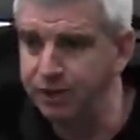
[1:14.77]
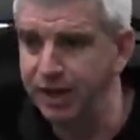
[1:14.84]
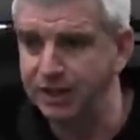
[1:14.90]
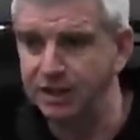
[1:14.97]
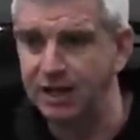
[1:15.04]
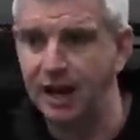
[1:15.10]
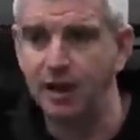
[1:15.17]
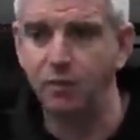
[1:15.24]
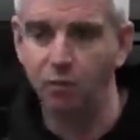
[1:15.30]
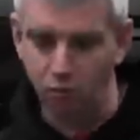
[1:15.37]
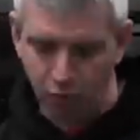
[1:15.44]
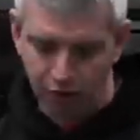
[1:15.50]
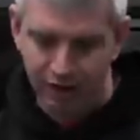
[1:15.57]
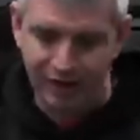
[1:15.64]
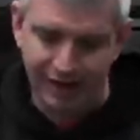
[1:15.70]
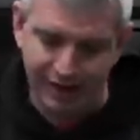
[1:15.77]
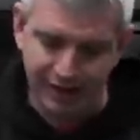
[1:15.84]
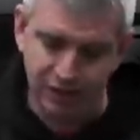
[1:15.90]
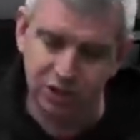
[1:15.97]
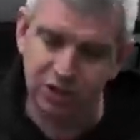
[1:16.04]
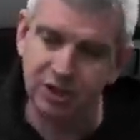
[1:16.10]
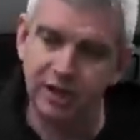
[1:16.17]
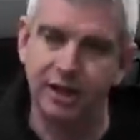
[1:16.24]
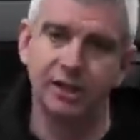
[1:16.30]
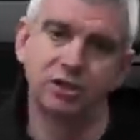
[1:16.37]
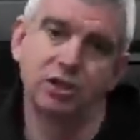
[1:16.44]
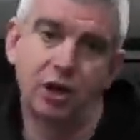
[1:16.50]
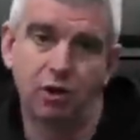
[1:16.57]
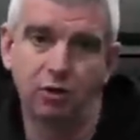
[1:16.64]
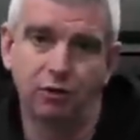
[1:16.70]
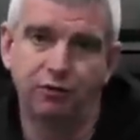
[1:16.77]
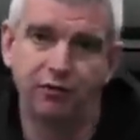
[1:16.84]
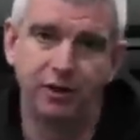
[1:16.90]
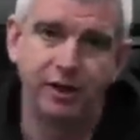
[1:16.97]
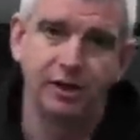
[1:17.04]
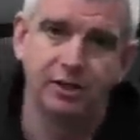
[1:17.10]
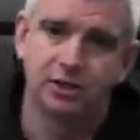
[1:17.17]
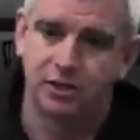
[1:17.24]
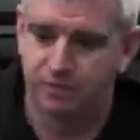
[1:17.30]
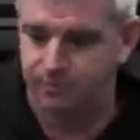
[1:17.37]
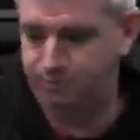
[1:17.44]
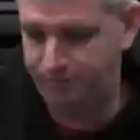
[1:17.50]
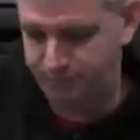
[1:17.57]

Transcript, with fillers: It's got one inch internal fins